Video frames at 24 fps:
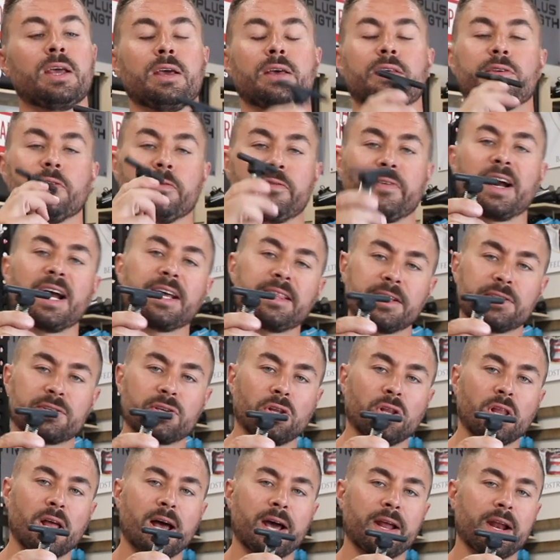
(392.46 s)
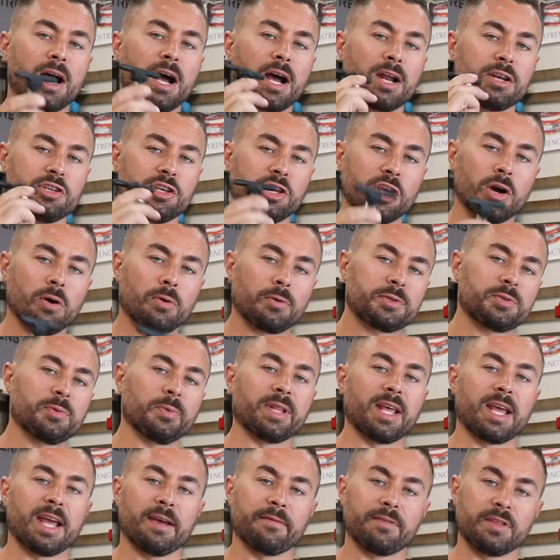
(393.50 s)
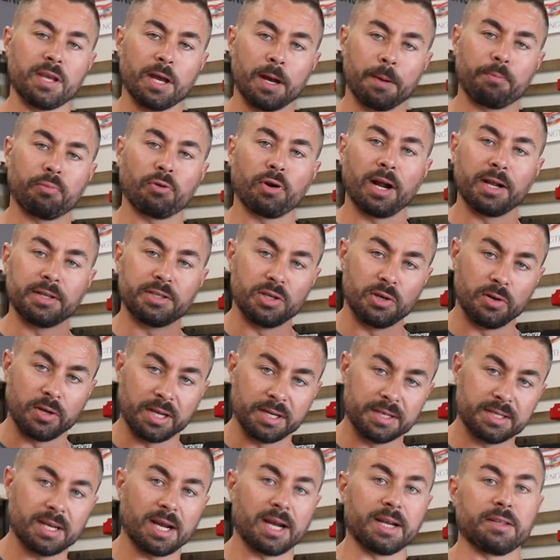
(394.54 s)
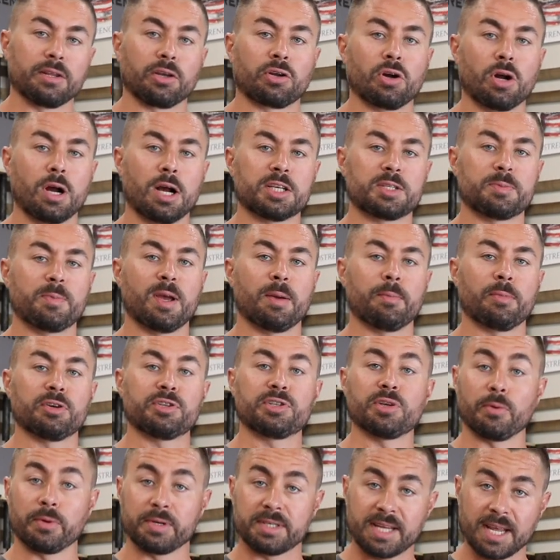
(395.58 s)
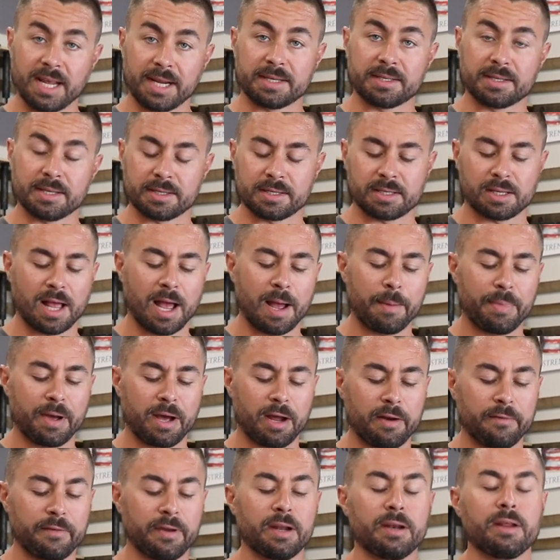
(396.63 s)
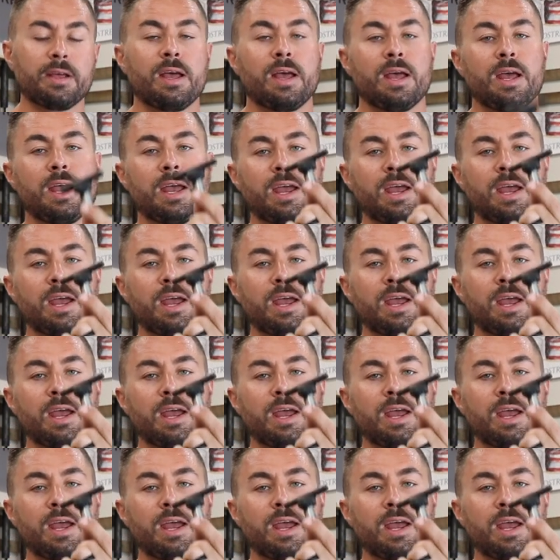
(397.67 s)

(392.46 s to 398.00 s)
You find this a lot on yokes when they have the uprights and you can tighten the cross member so it takes the slop out of it.